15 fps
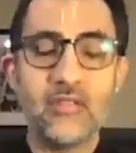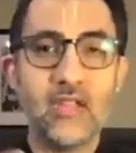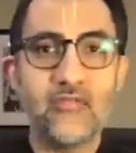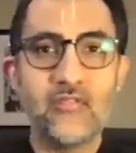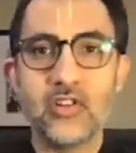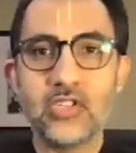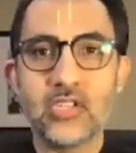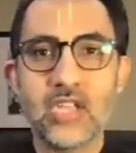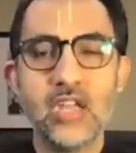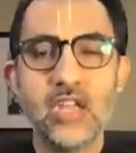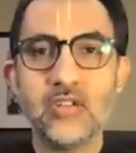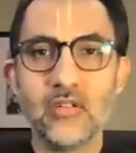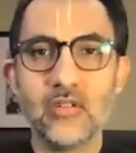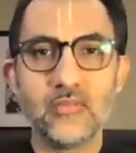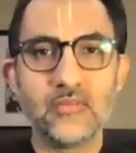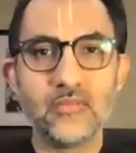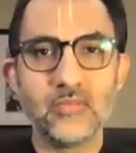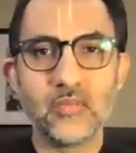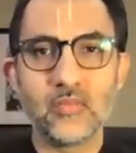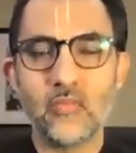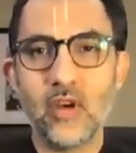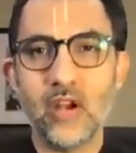first canto,
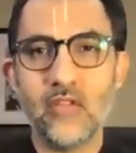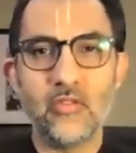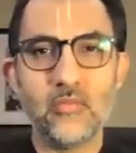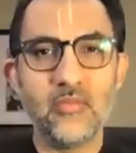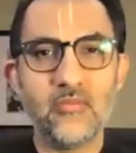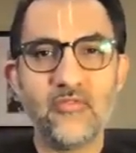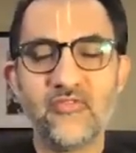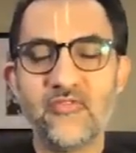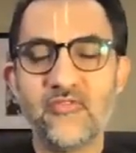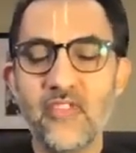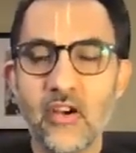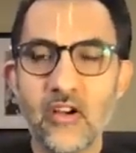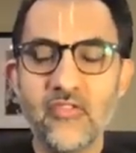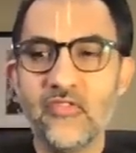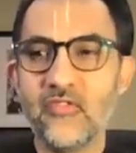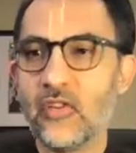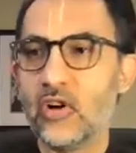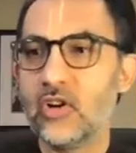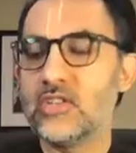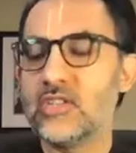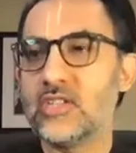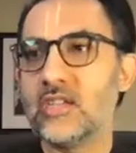right from the very
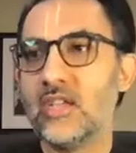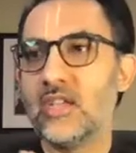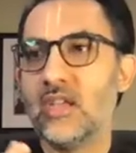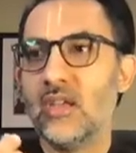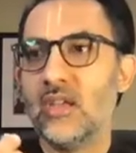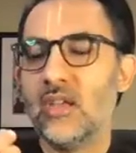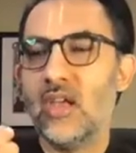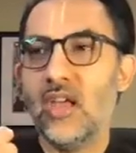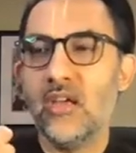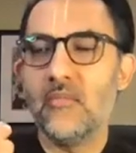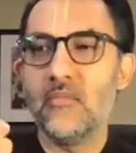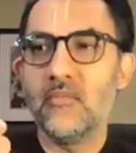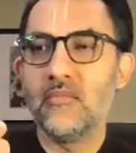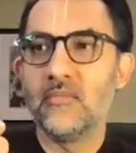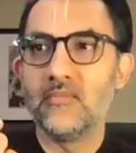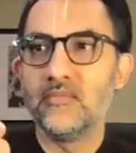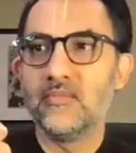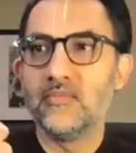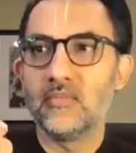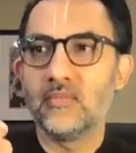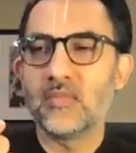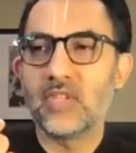first
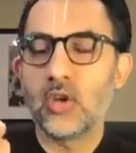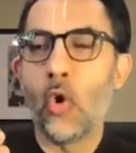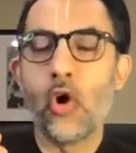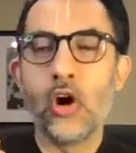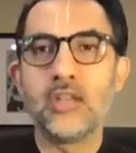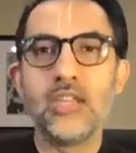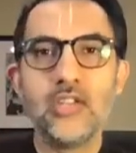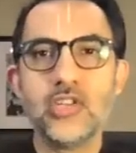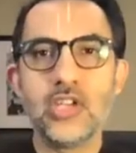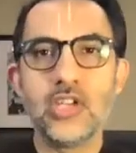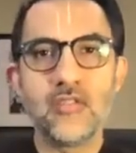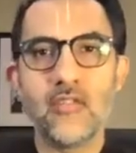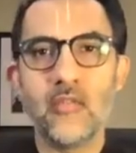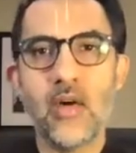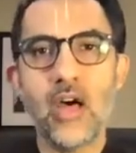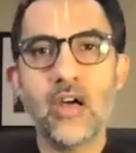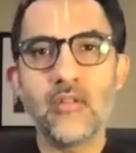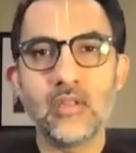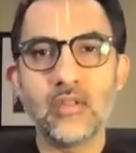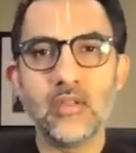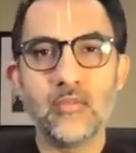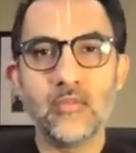core teachings of the
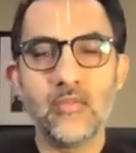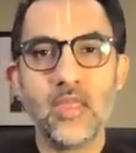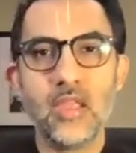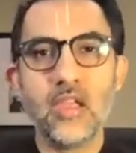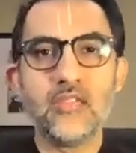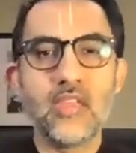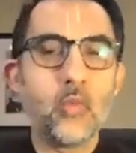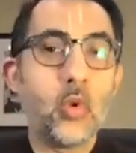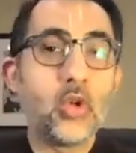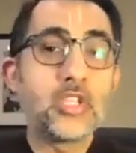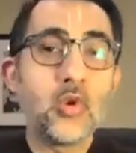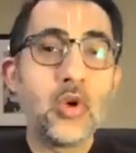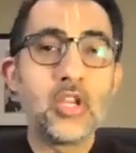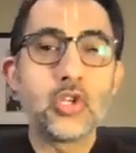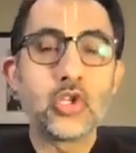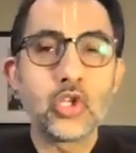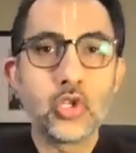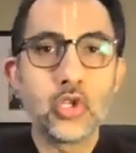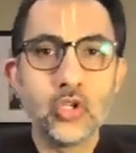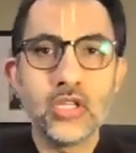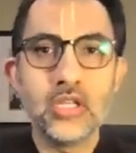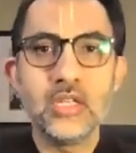Bhagavatam, that what's going to
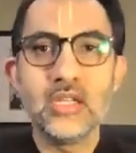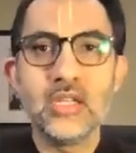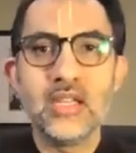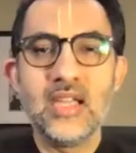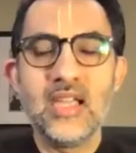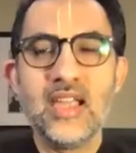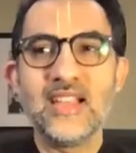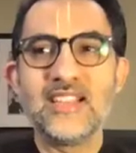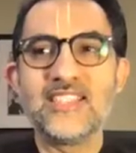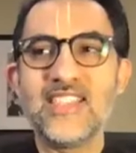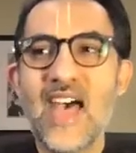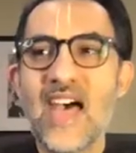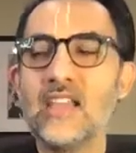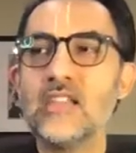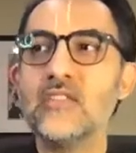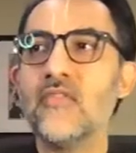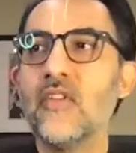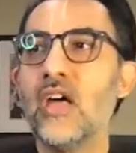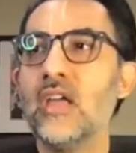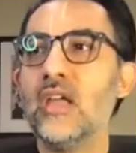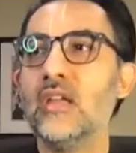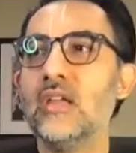truly
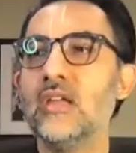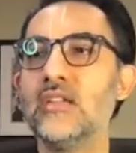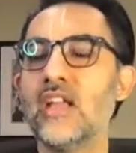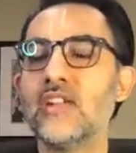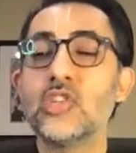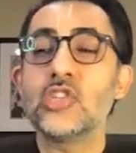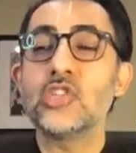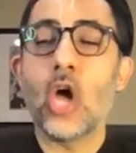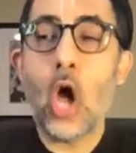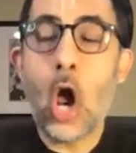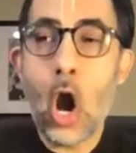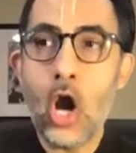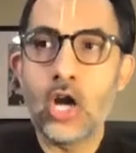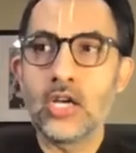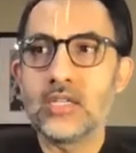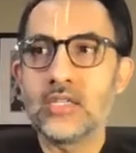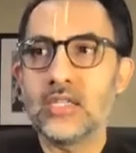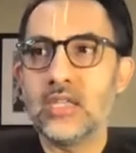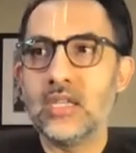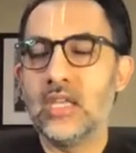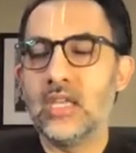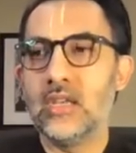satisfy not just the heart
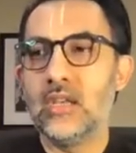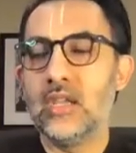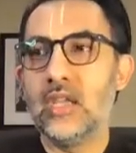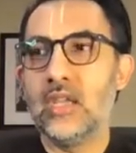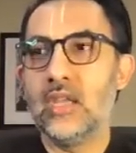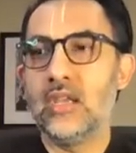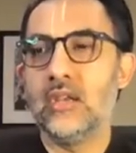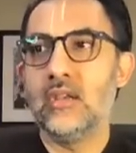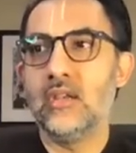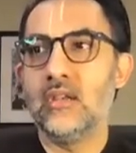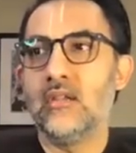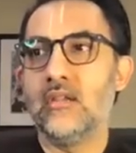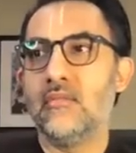in the